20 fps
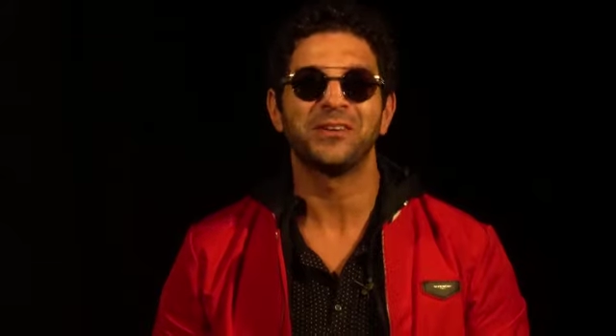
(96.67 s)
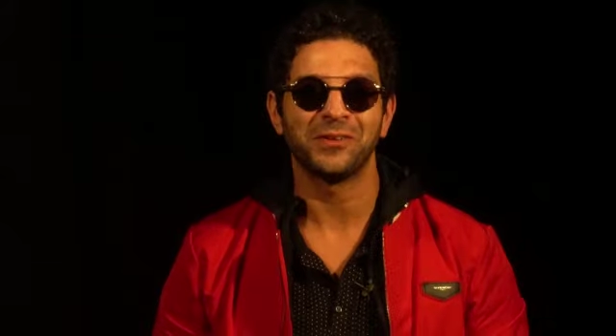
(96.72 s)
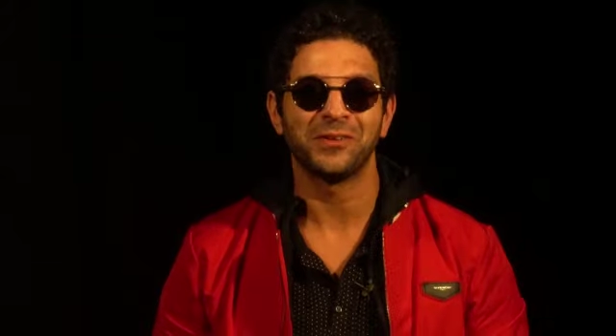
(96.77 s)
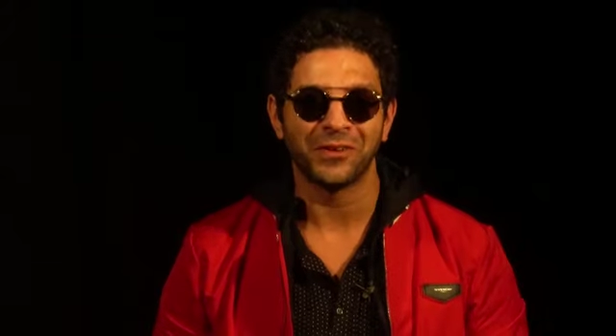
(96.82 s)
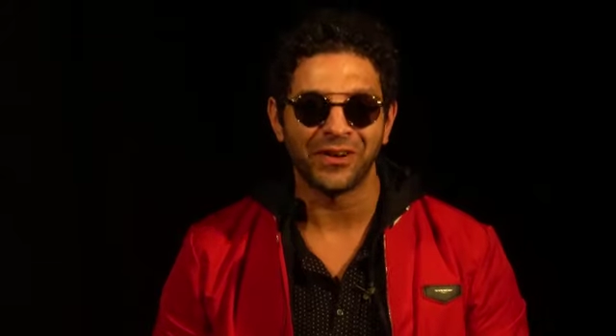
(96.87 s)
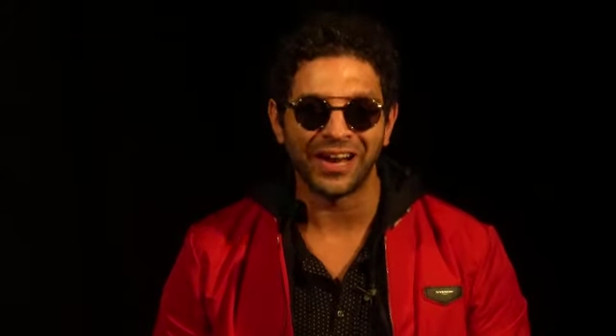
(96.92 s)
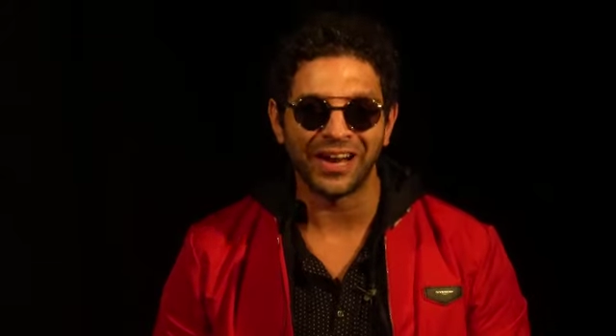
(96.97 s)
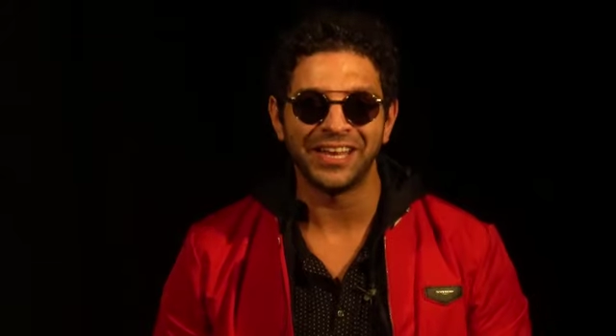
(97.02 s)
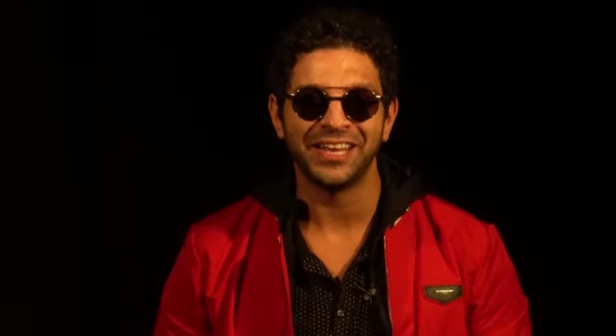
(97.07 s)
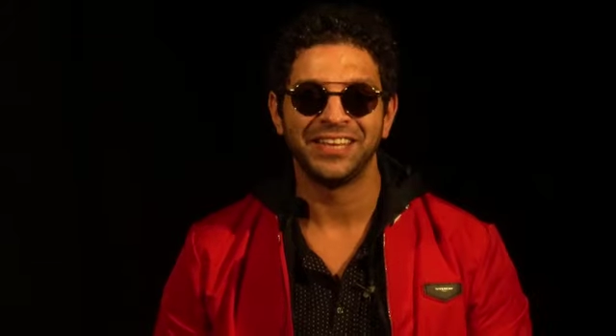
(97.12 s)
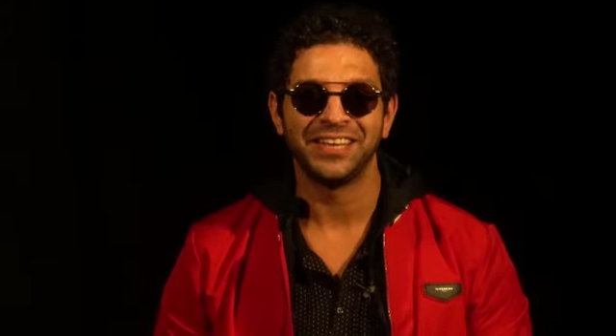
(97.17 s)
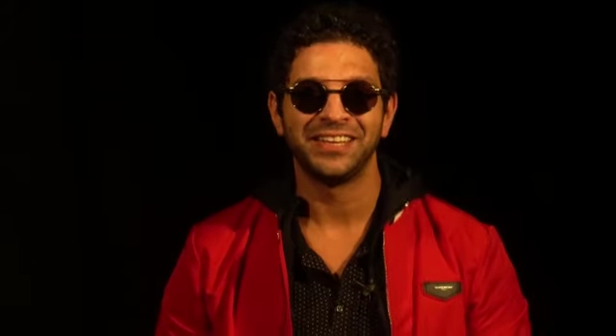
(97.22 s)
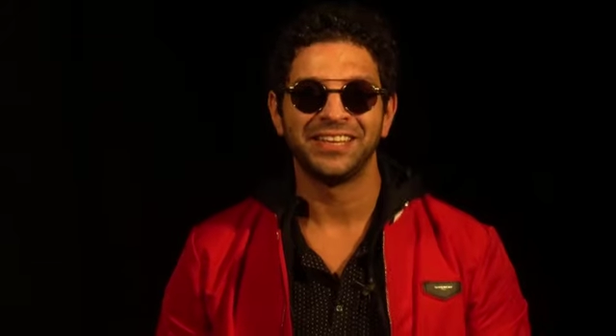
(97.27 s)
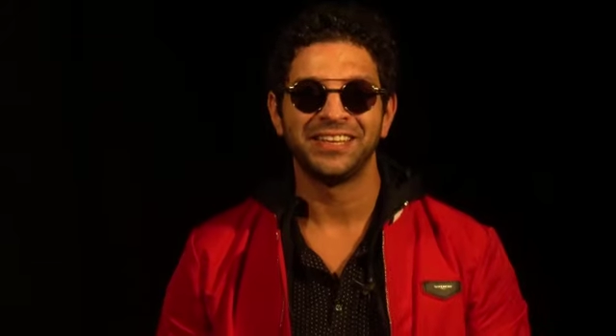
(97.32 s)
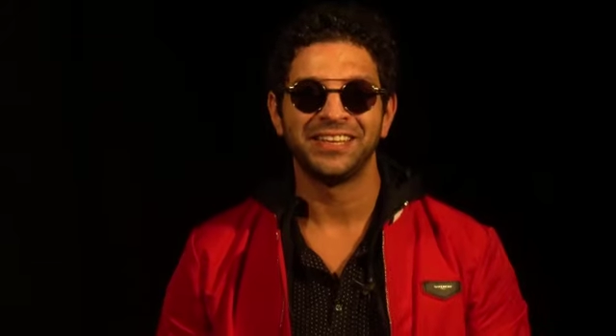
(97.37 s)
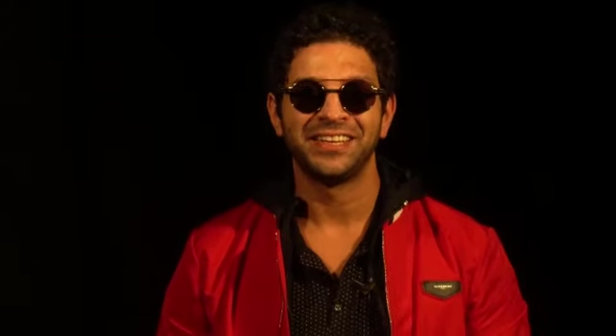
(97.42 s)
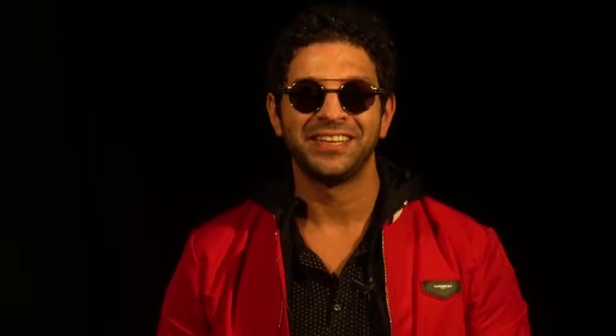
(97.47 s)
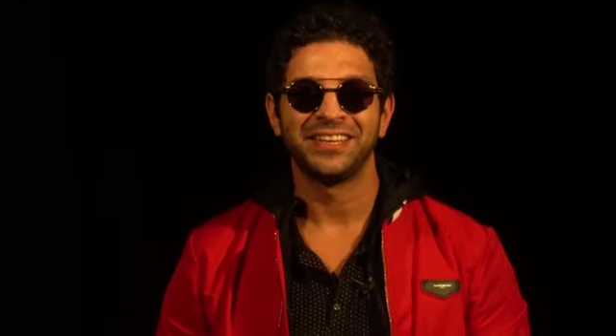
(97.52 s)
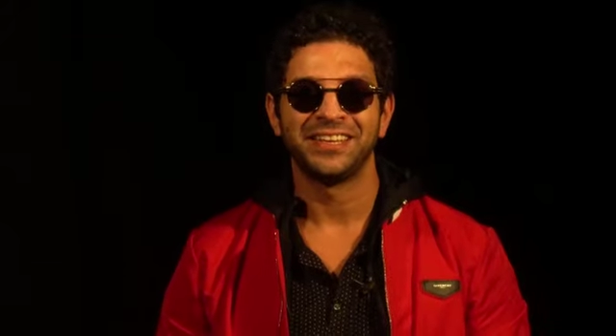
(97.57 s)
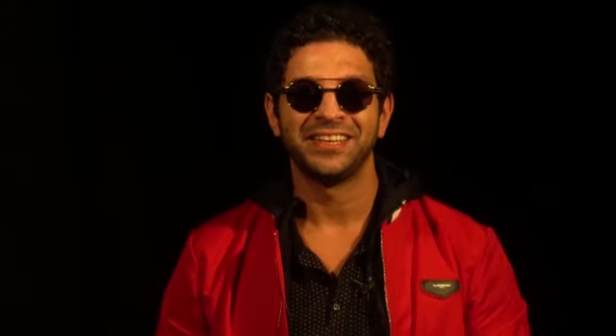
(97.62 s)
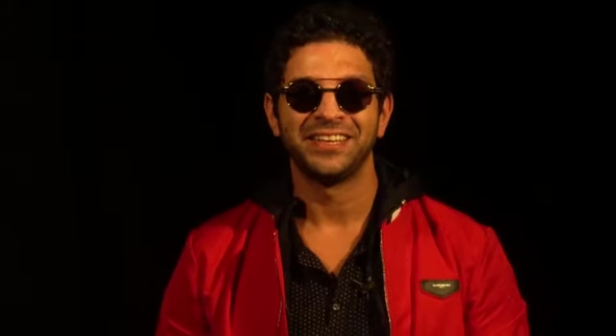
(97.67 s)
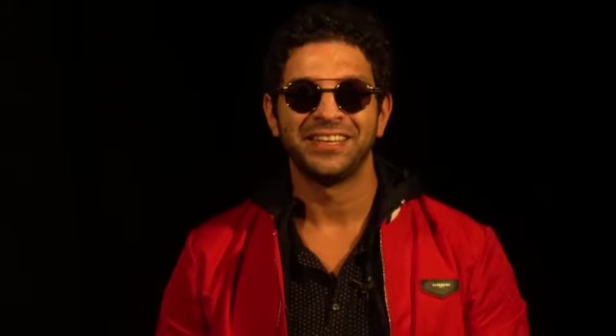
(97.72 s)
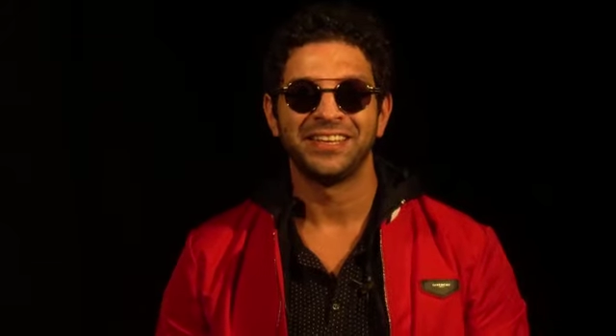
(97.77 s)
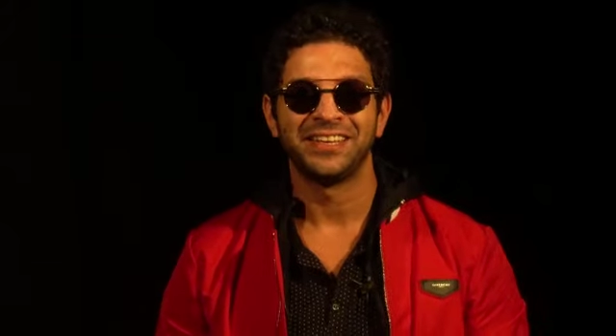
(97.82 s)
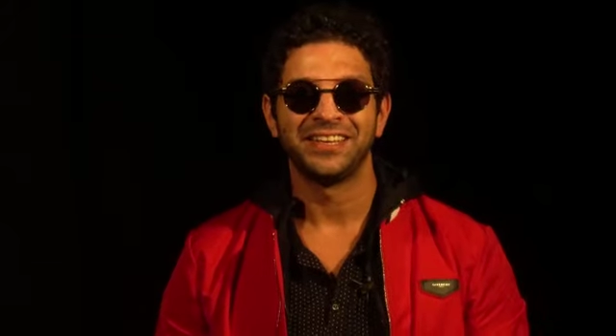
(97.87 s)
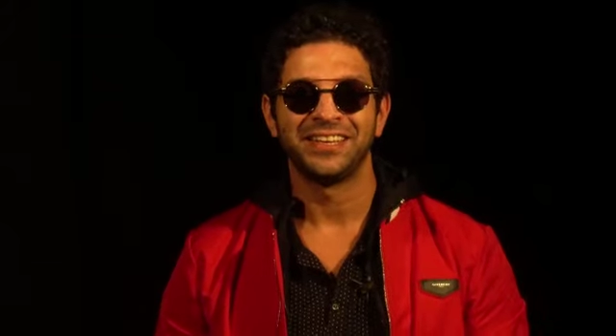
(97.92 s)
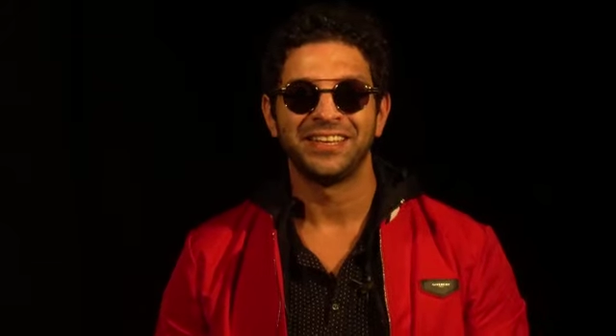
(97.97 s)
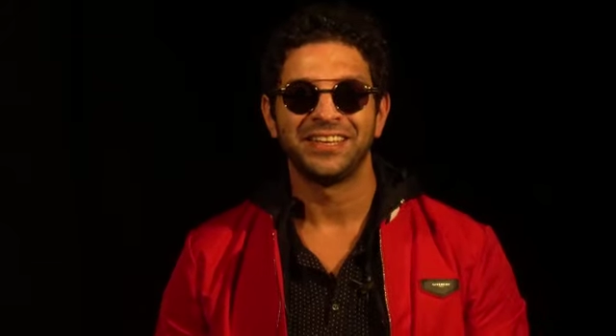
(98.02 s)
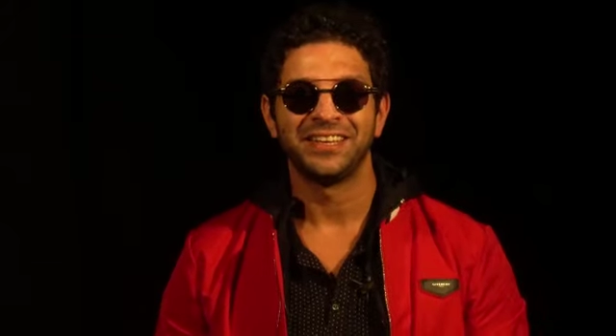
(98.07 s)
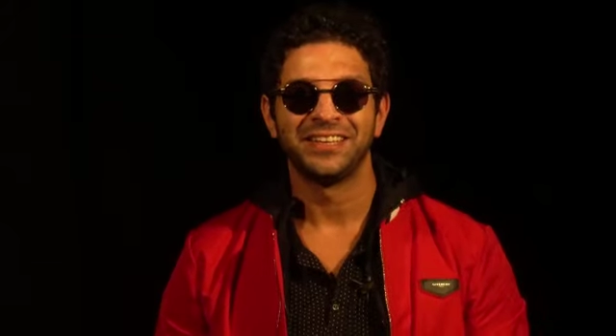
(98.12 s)
Garay.
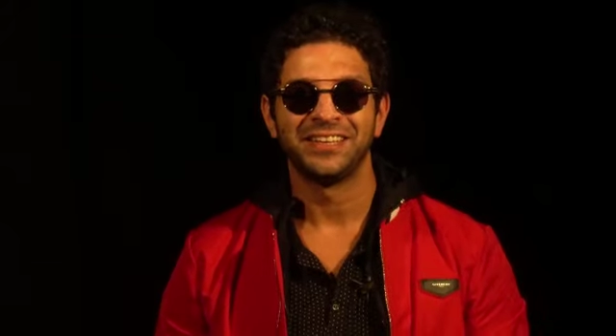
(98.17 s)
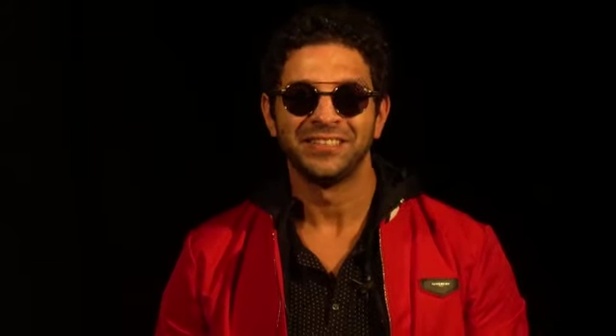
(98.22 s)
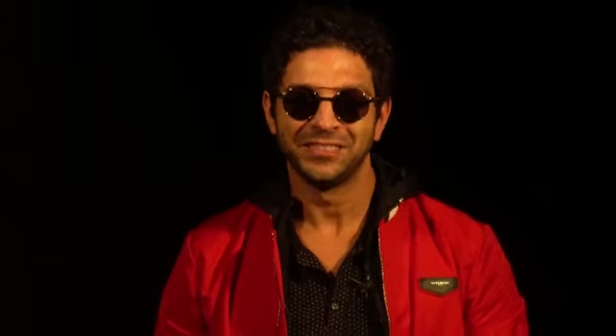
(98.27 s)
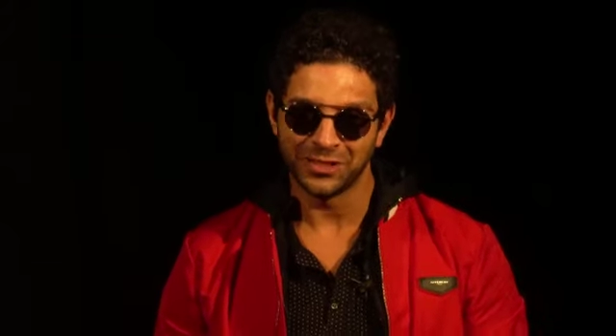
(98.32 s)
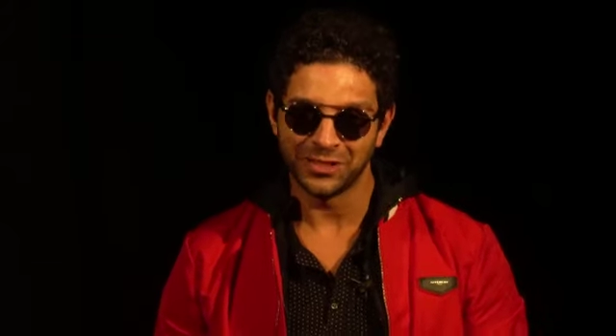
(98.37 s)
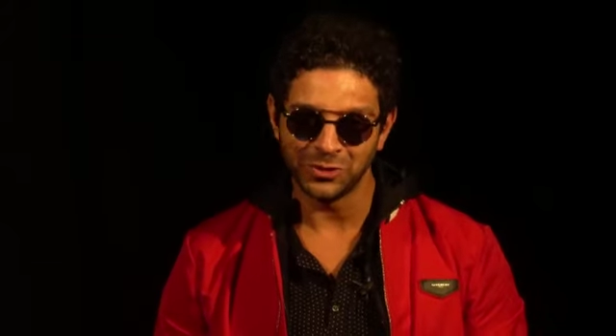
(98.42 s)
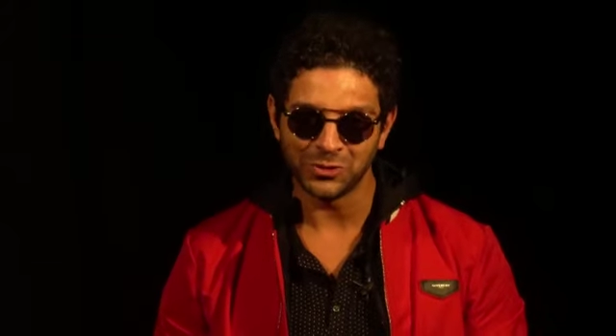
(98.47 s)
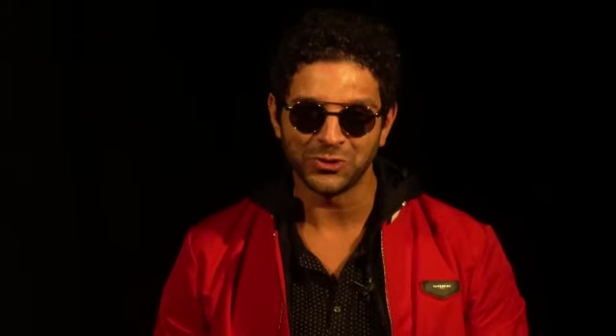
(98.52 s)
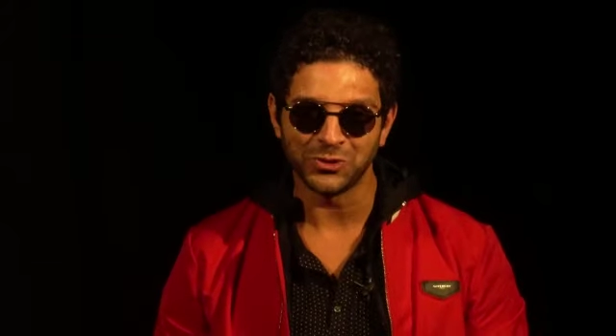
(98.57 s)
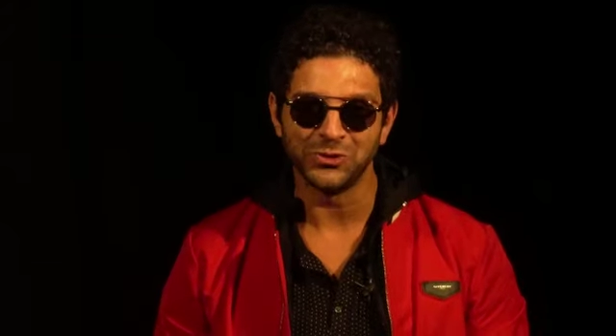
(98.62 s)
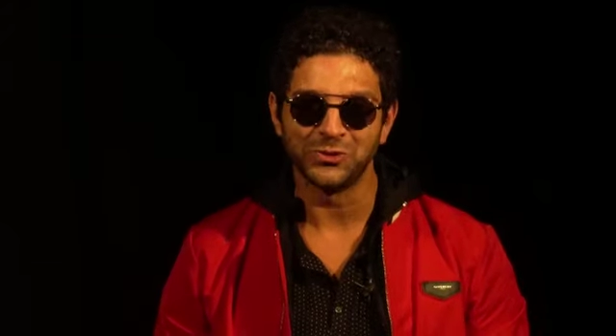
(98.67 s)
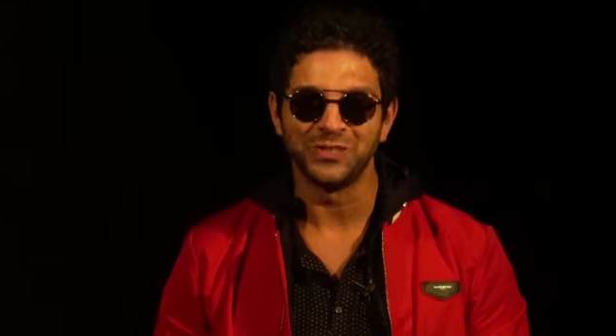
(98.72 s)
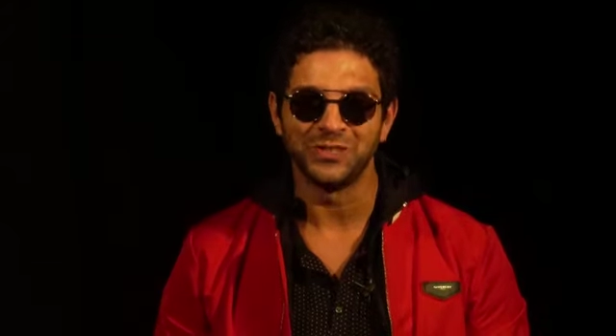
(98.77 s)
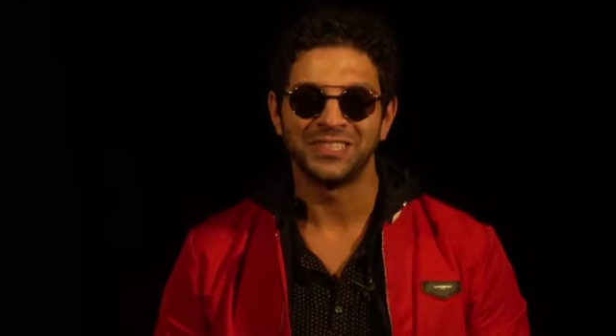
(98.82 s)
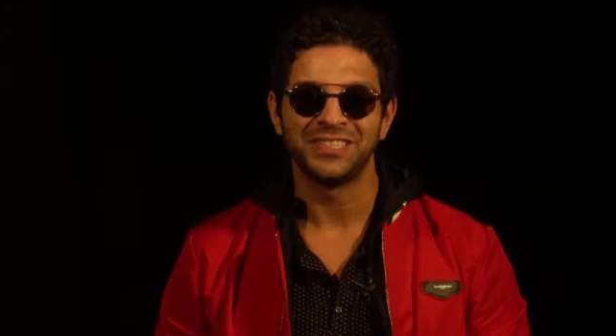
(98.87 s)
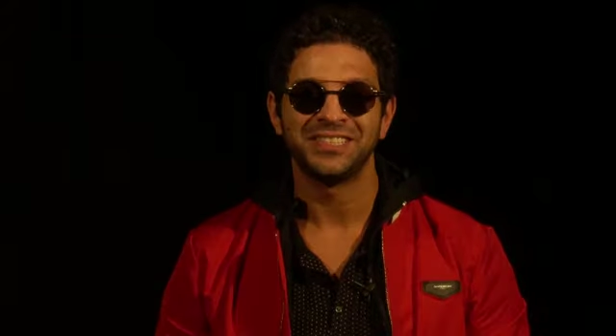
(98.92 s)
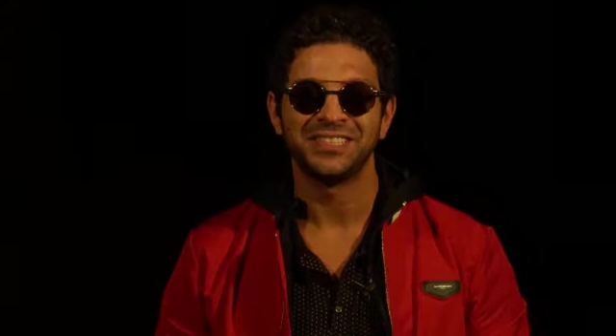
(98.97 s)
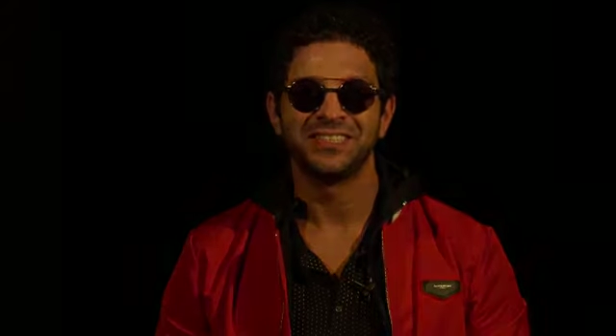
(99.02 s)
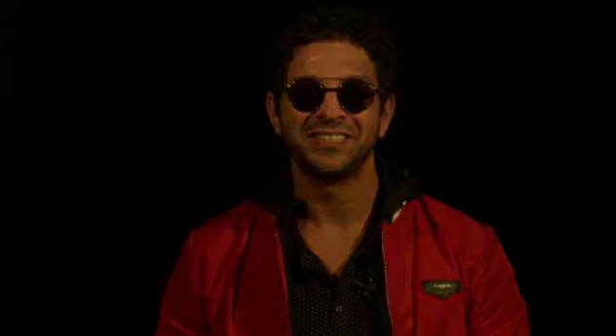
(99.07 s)
See you soon.